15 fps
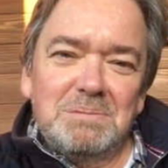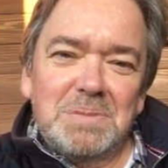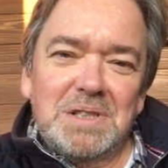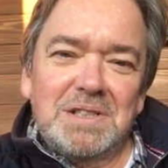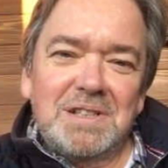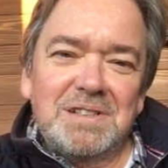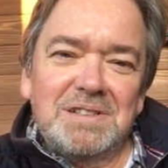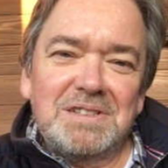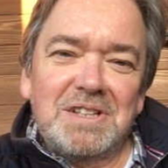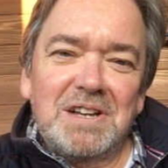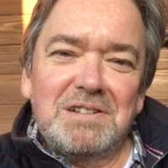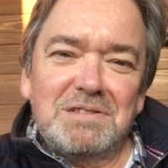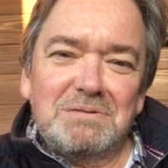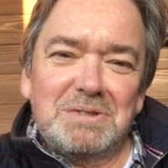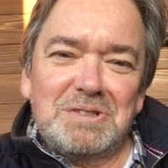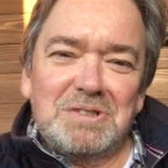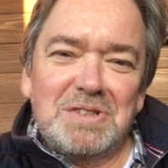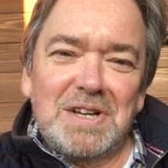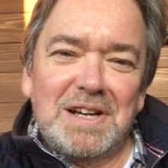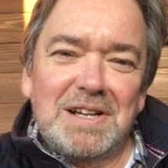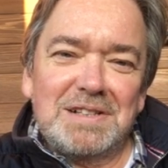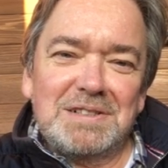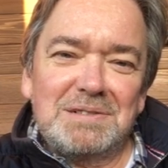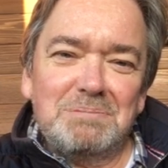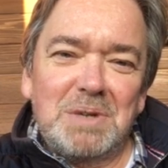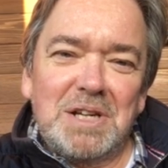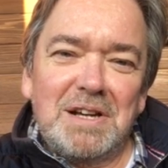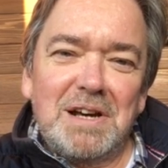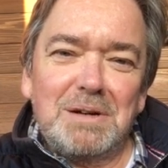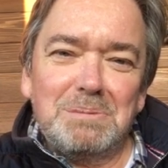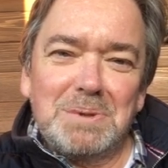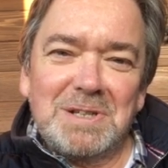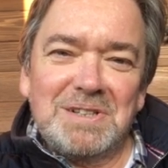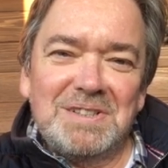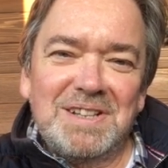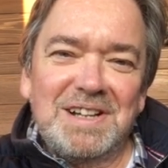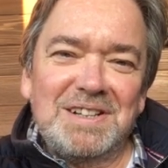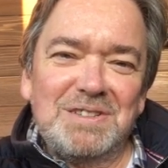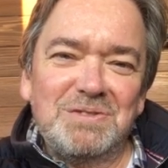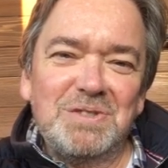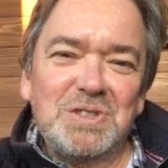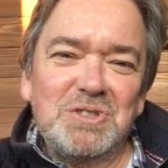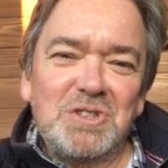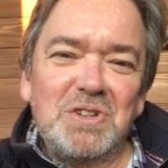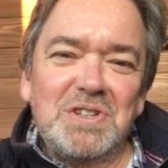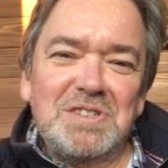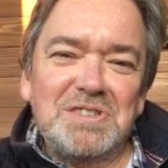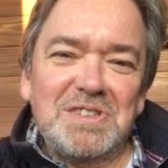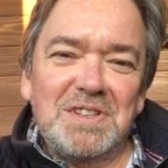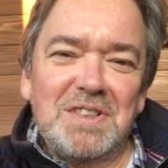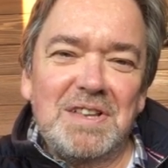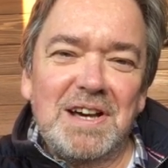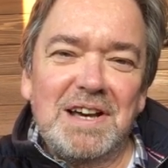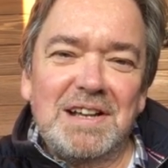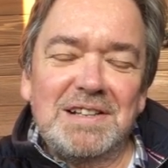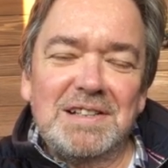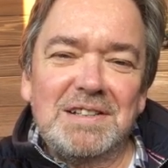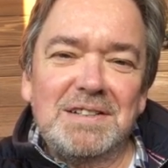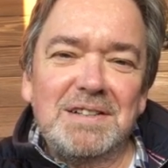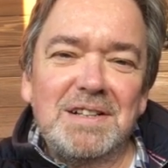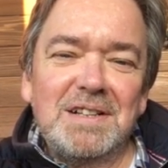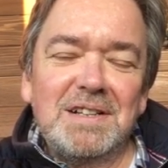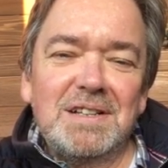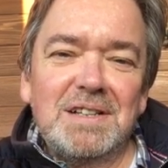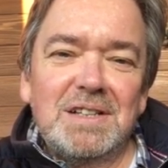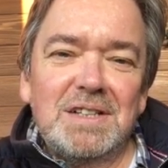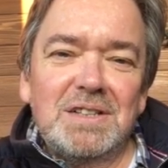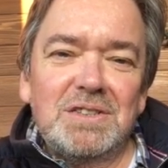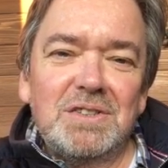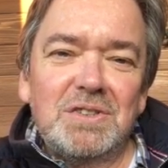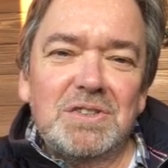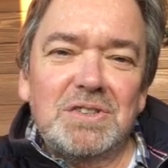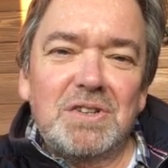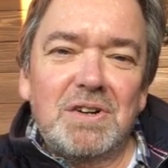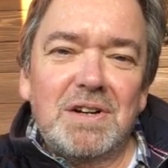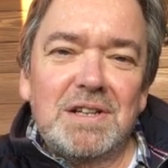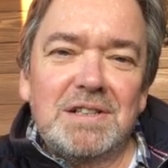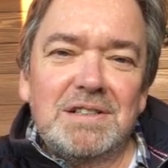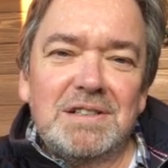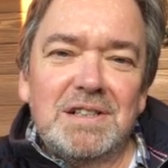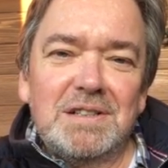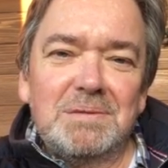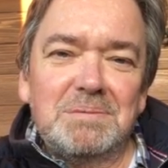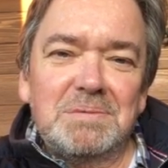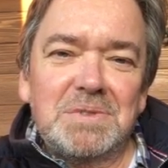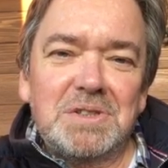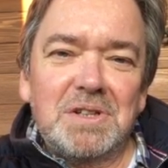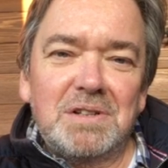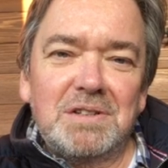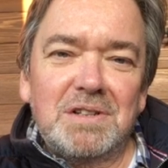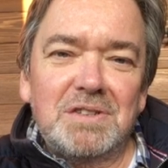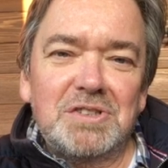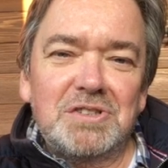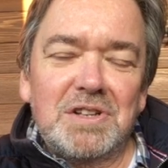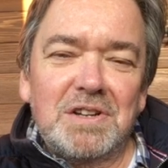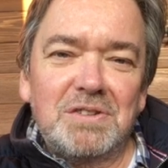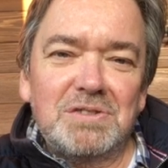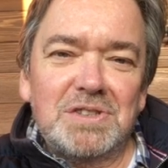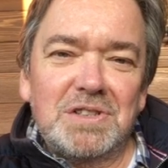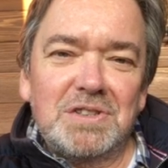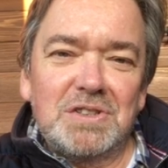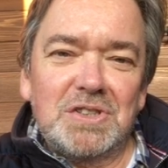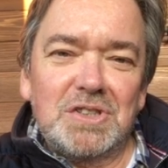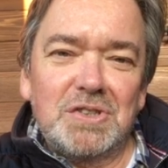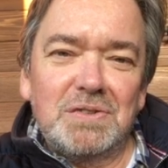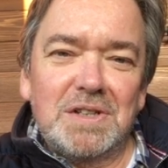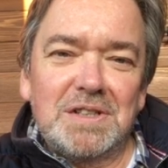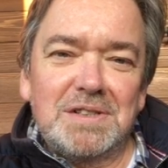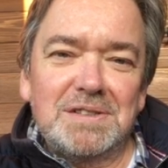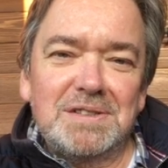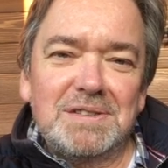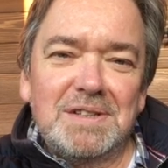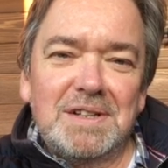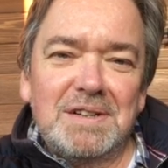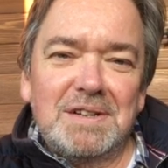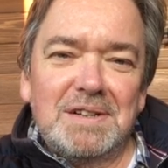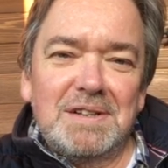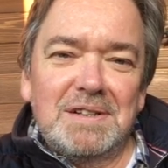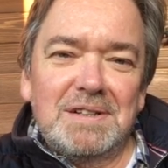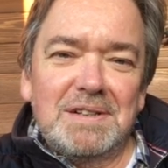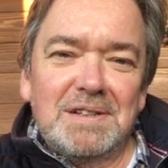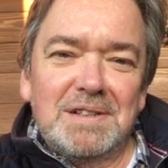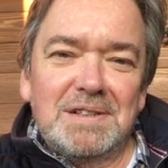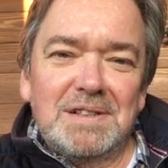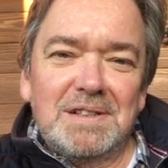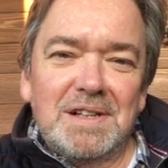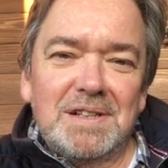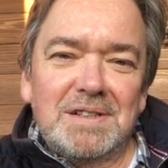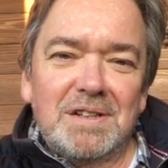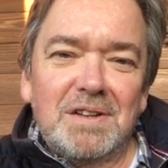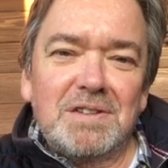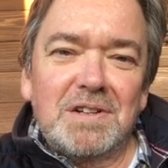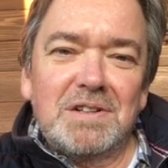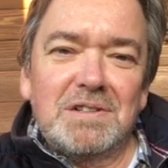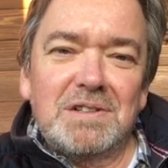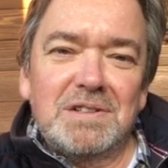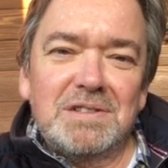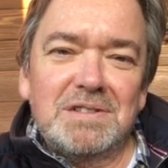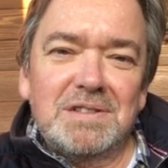be content with that, and be happy in that, and rejoice in that, and not try and turn ourselves into another